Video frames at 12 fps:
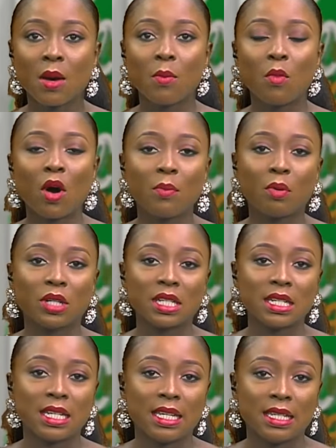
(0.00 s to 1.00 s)
More
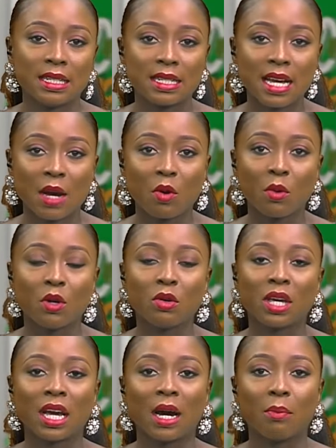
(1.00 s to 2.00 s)
importantly, in the time where we're
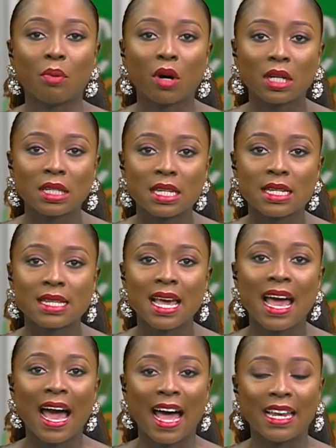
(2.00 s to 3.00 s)
looking at politics
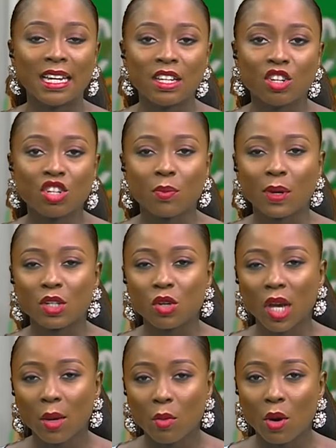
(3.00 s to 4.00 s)
and leadership and
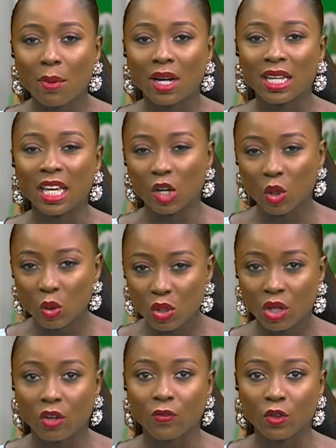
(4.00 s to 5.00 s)
talking more about
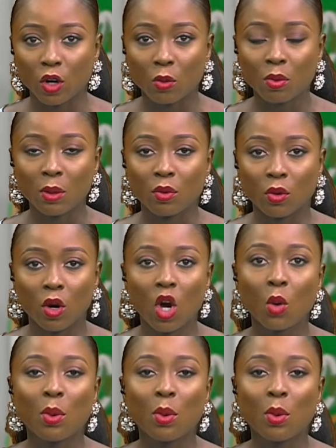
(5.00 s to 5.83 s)
inclusion of young people,